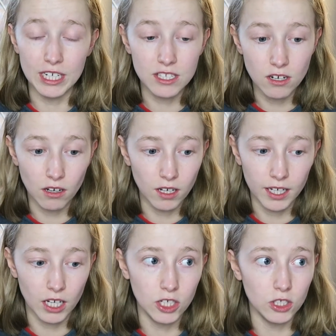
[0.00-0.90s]
It's not
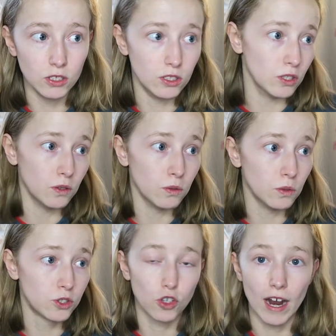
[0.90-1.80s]
like a
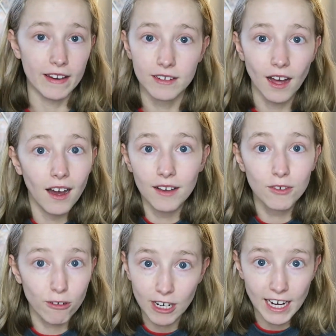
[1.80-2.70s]
new trend that
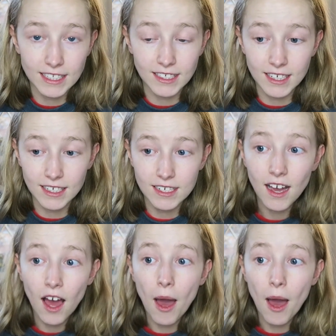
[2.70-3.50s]
I've created